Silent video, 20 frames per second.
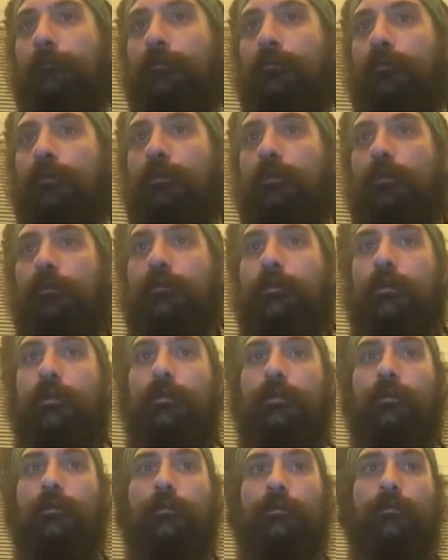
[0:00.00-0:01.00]
What is
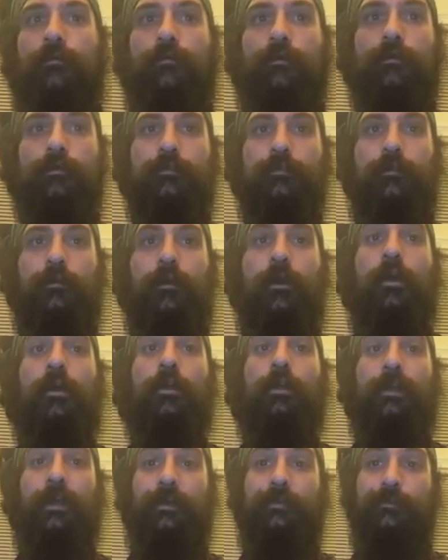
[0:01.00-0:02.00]
their?
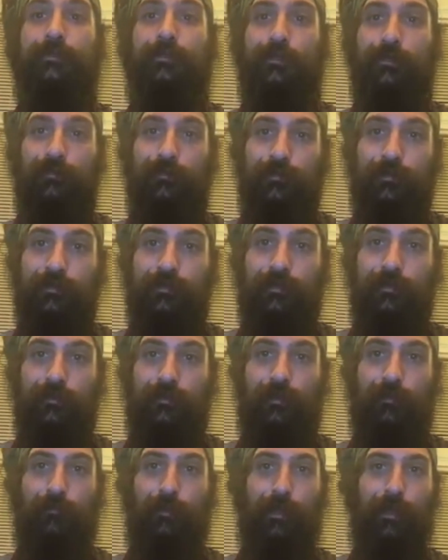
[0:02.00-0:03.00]
Get Juiced.
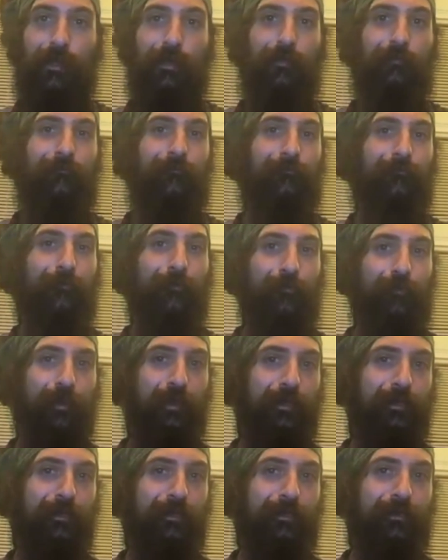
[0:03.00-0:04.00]
They make
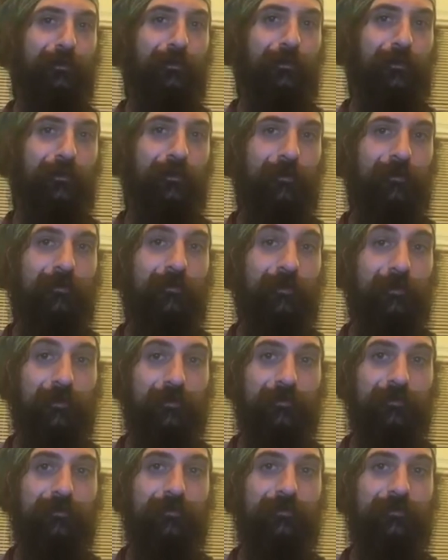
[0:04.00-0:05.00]
fermented
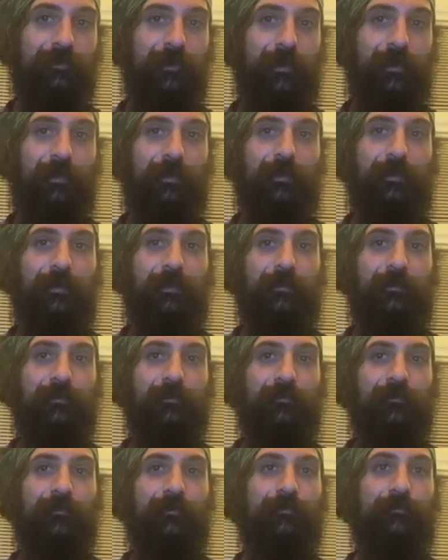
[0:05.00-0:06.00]
nuts and
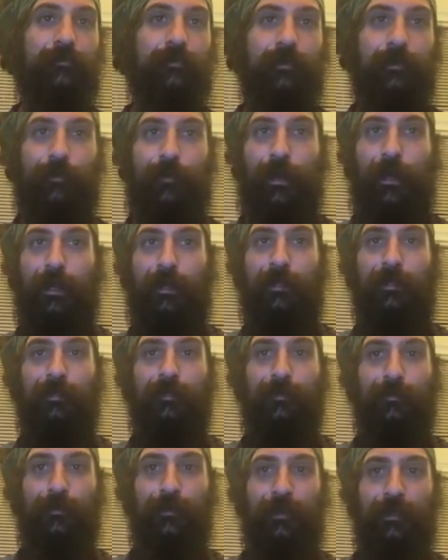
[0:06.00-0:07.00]
these really great
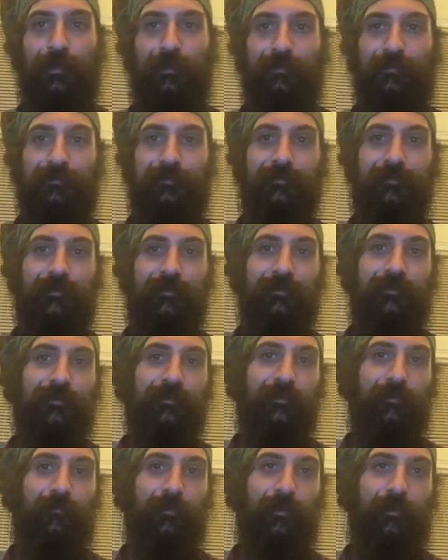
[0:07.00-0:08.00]
cookies.
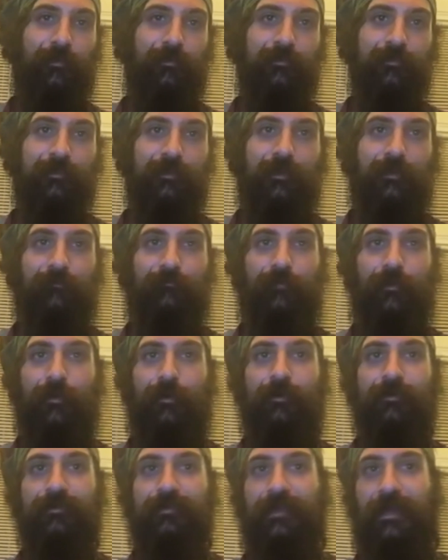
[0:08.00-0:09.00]
They make all this kind of
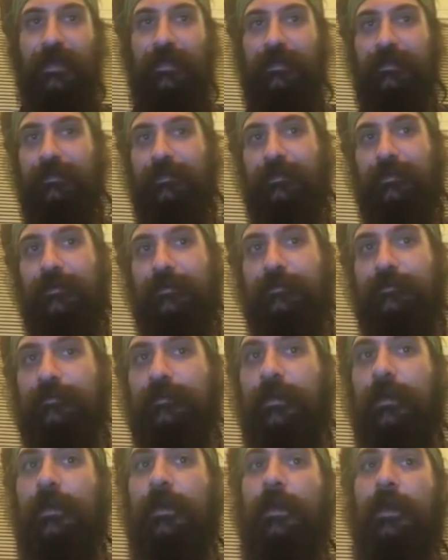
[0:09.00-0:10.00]
raw, snacky things.
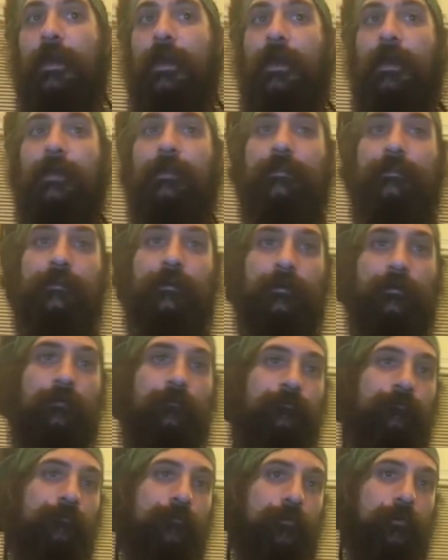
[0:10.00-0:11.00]
And
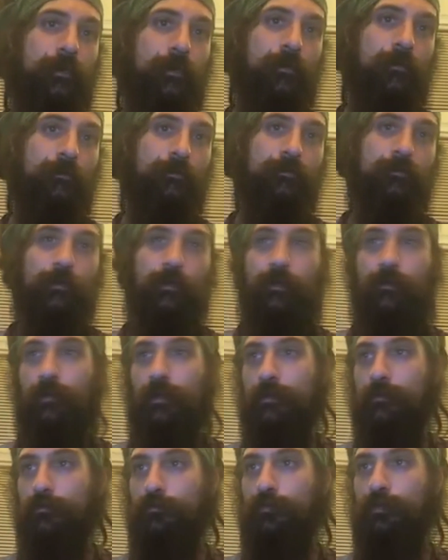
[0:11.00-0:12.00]
they're doing a
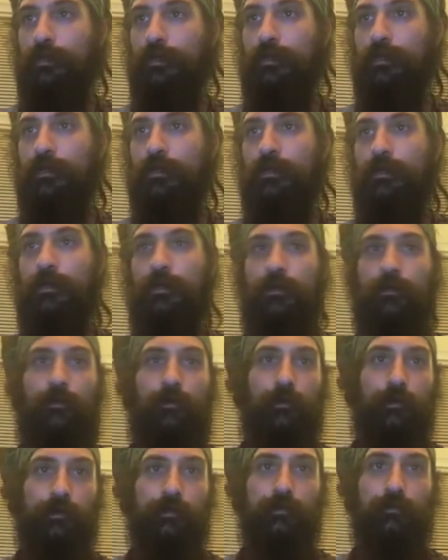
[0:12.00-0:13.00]
grand opening on
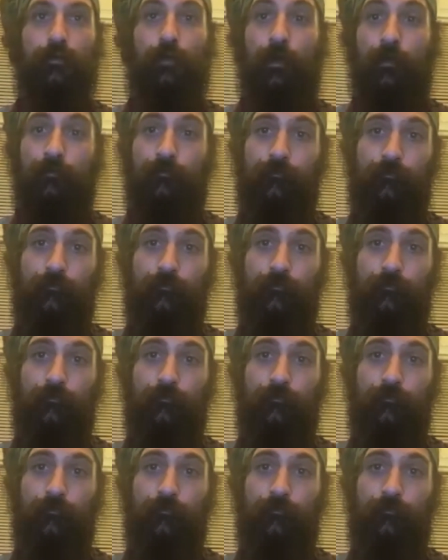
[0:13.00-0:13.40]
August 12th.